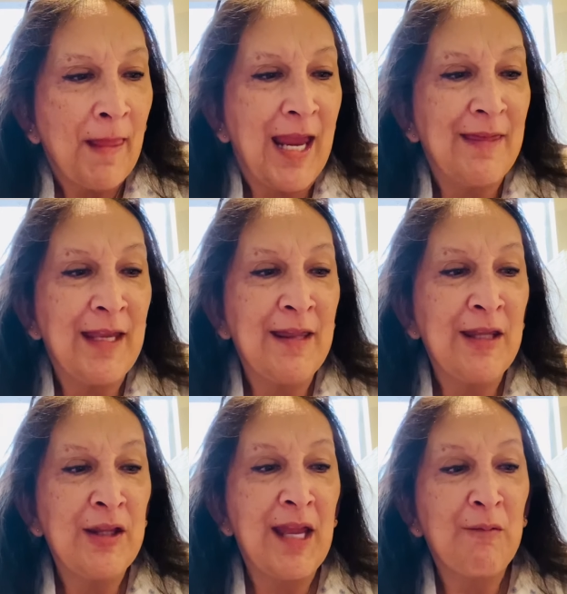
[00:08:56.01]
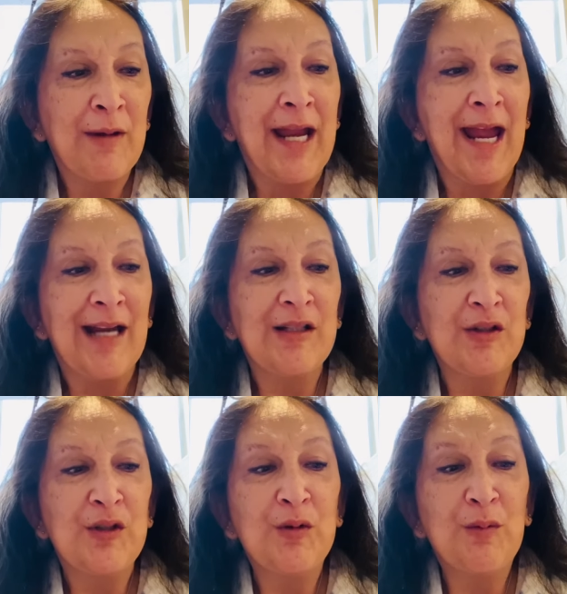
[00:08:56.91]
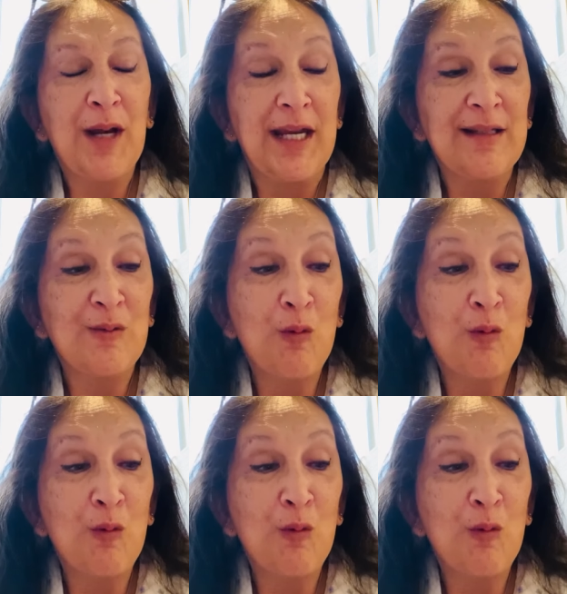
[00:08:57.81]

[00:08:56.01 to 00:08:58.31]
And then they react in two ways.